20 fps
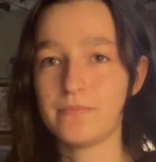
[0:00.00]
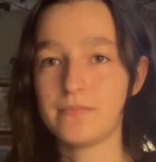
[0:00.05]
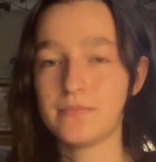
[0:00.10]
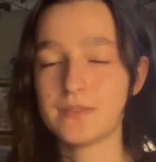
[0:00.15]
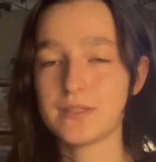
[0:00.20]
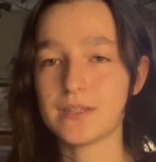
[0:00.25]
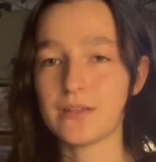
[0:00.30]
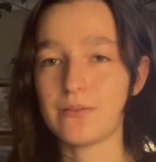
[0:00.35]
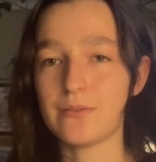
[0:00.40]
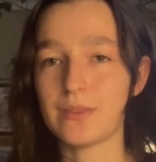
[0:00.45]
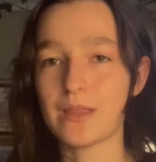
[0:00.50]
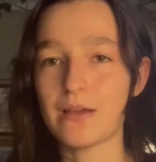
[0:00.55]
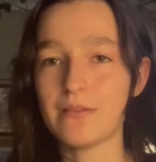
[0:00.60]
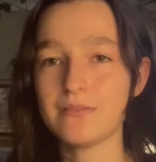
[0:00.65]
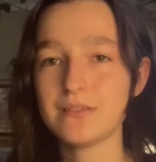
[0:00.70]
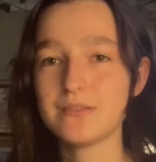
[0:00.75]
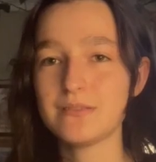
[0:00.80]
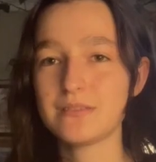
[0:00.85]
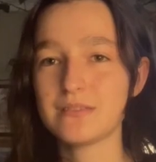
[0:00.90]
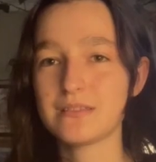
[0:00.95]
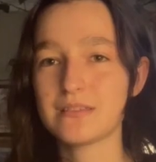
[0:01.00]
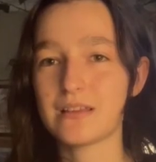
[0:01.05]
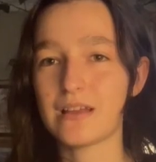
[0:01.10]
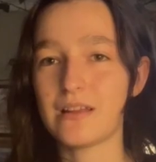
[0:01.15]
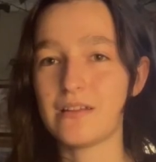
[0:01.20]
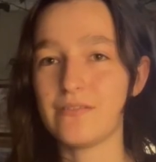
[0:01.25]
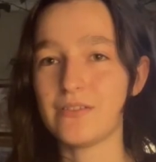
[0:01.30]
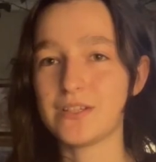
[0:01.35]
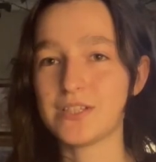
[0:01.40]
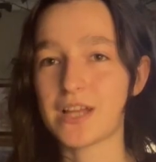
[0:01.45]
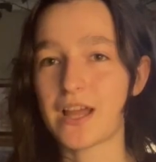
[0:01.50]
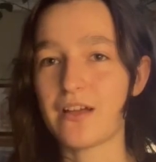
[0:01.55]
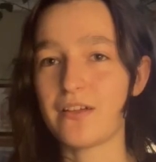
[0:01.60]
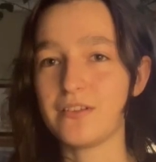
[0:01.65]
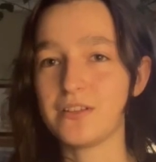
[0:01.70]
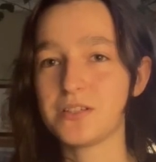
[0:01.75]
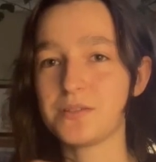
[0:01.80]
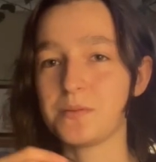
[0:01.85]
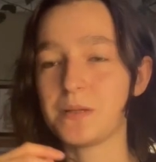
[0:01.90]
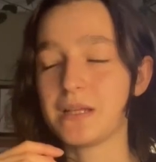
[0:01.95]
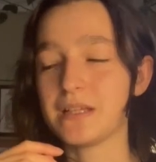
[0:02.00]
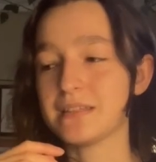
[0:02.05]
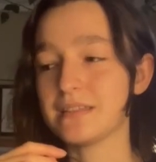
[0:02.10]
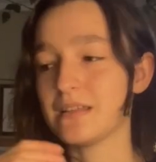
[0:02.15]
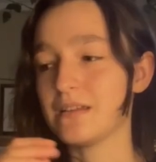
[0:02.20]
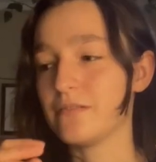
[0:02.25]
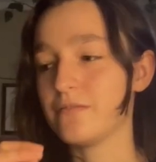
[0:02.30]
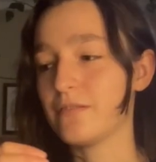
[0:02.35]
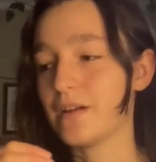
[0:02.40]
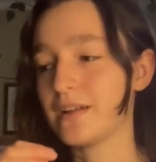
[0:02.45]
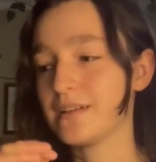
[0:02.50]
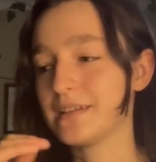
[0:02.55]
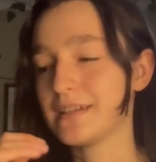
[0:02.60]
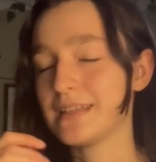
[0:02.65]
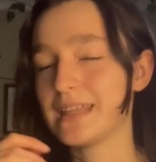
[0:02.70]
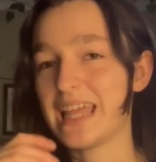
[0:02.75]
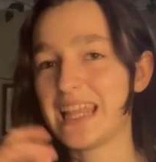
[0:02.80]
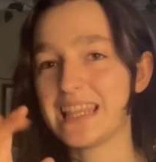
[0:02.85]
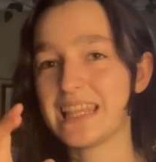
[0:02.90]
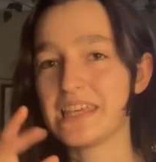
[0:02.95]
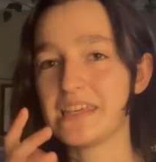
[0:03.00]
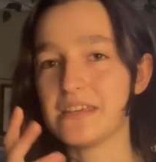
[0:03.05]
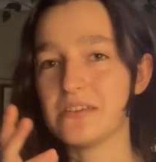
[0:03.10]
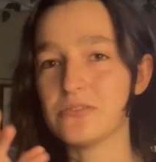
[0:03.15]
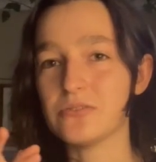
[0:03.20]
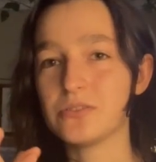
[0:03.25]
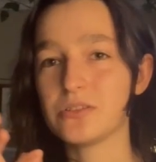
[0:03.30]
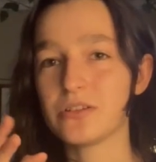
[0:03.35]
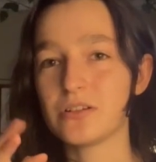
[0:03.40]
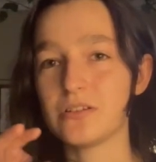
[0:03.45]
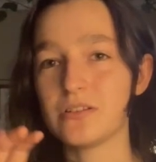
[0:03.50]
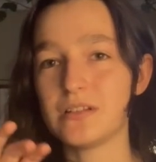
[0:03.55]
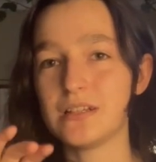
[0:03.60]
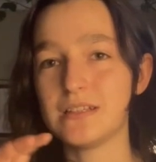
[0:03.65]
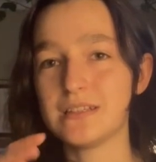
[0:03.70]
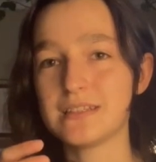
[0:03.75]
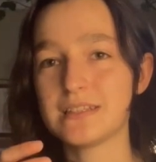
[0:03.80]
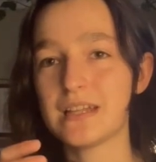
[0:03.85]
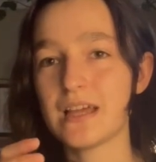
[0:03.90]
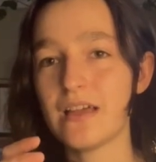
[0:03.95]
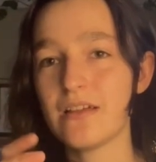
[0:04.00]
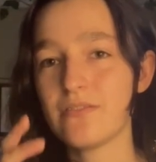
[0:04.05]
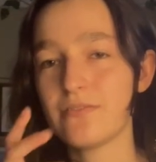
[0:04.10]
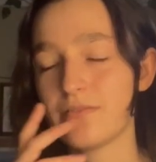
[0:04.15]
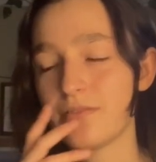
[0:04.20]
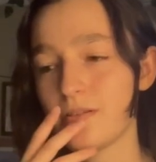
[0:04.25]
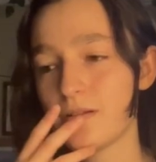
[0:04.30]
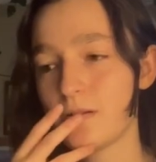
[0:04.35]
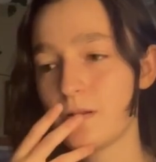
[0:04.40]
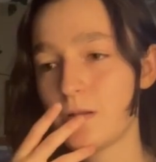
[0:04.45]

So that was kind of a challenge because it affected like the heel turn and stuff,